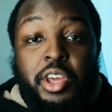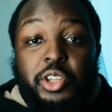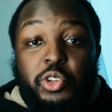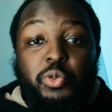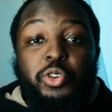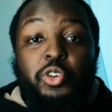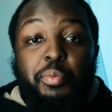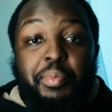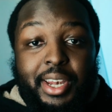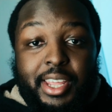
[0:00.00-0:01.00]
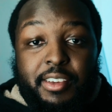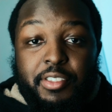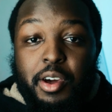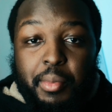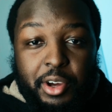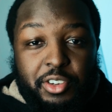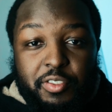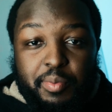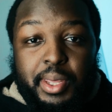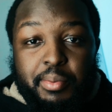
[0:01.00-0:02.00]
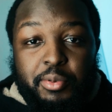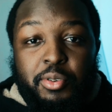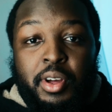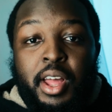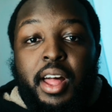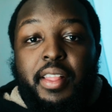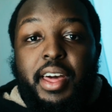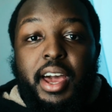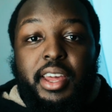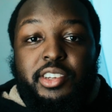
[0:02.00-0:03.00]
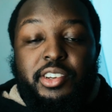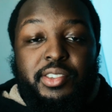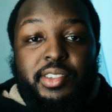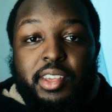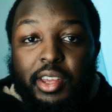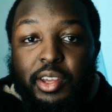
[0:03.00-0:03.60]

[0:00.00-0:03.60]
You would not believe the amount of people that just